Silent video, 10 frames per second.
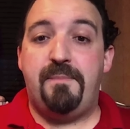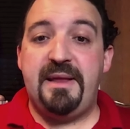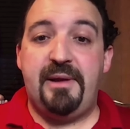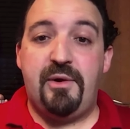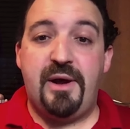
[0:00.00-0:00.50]

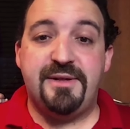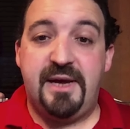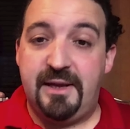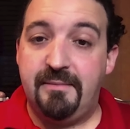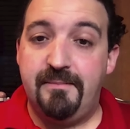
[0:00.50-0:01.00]
PWA is
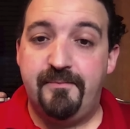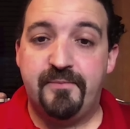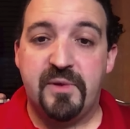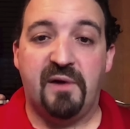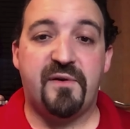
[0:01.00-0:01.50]
hidden.
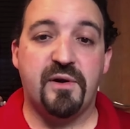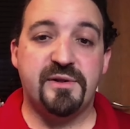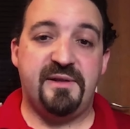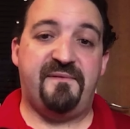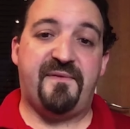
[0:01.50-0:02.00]
Of
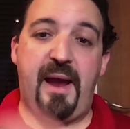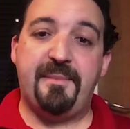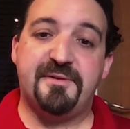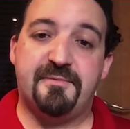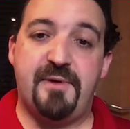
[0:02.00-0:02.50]
course,
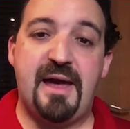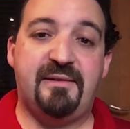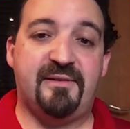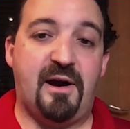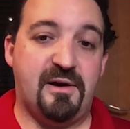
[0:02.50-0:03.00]
frames
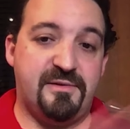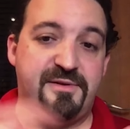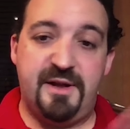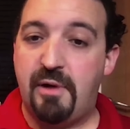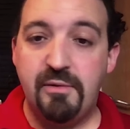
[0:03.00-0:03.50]
rates are
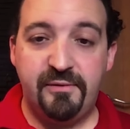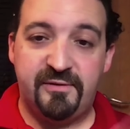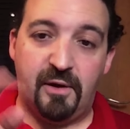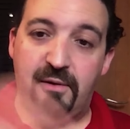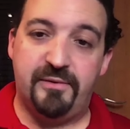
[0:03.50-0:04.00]
0,
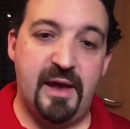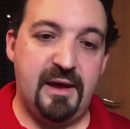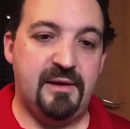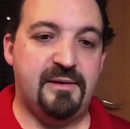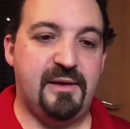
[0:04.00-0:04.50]
so
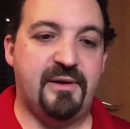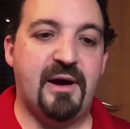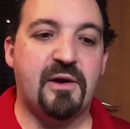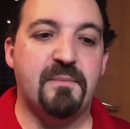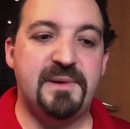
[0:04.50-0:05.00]
they
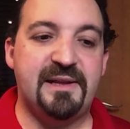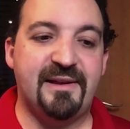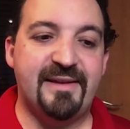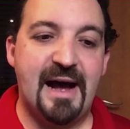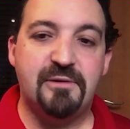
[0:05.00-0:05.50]
are completely
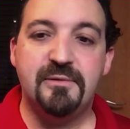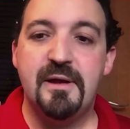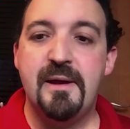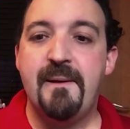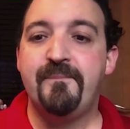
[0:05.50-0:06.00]
down.
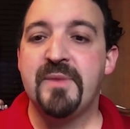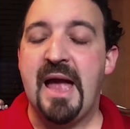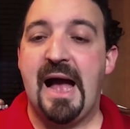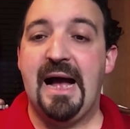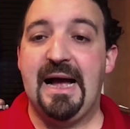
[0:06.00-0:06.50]

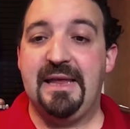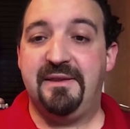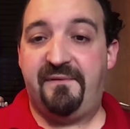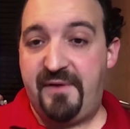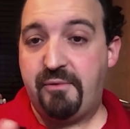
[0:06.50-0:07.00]
And
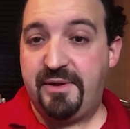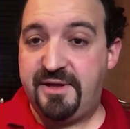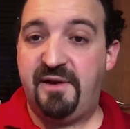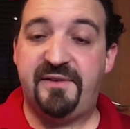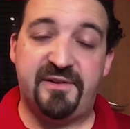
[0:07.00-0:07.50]
the
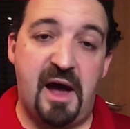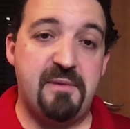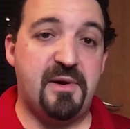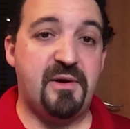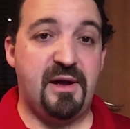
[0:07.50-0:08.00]
frequency of the
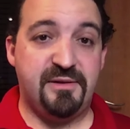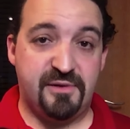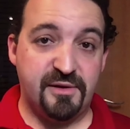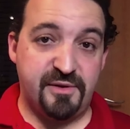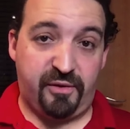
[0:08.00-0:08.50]
timer is
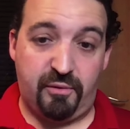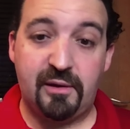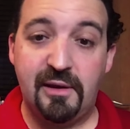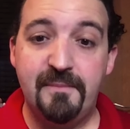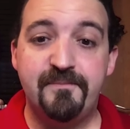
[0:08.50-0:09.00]
also
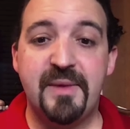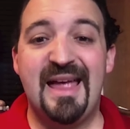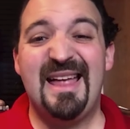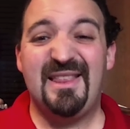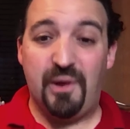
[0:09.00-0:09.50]
throttled.
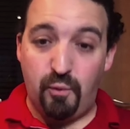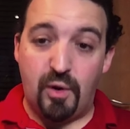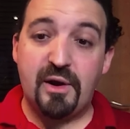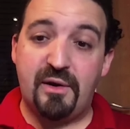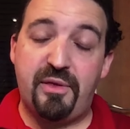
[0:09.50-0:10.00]
The
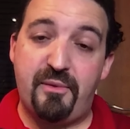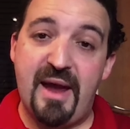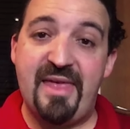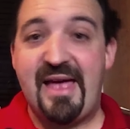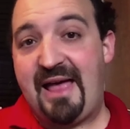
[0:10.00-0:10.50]
worker
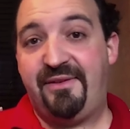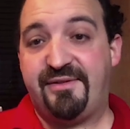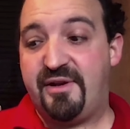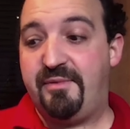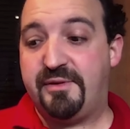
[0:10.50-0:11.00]
thread and the
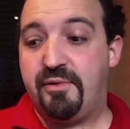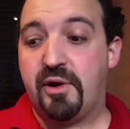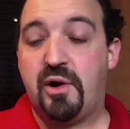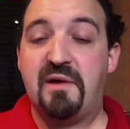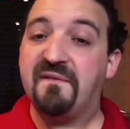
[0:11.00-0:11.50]
service
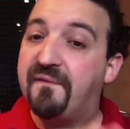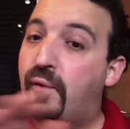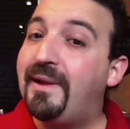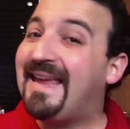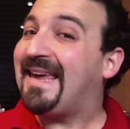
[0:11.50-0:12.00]
worker are
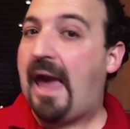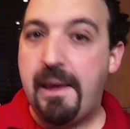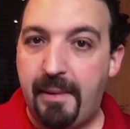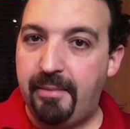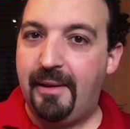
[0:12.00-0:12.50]
fully
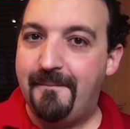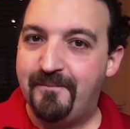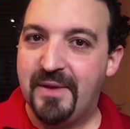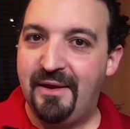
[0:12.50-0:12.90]
capable,